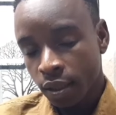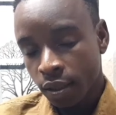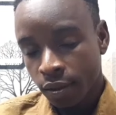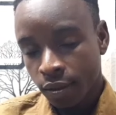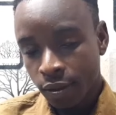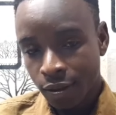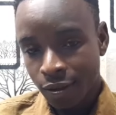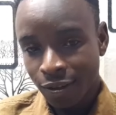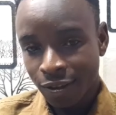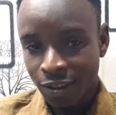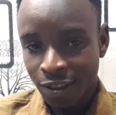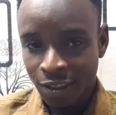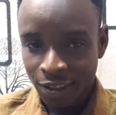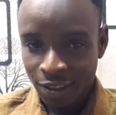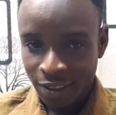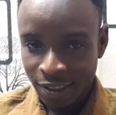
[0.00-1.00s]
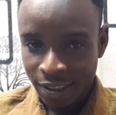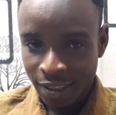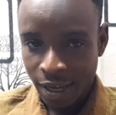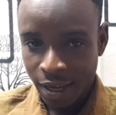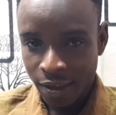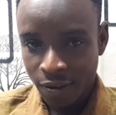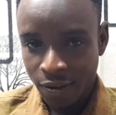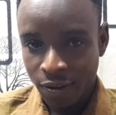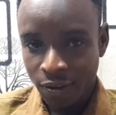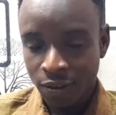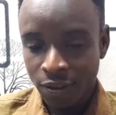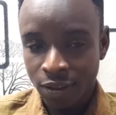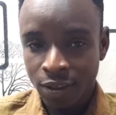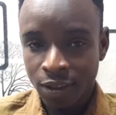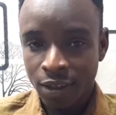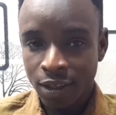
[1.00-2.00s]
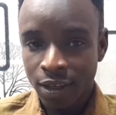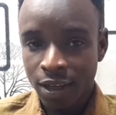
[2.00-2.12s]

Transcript: his son Zion?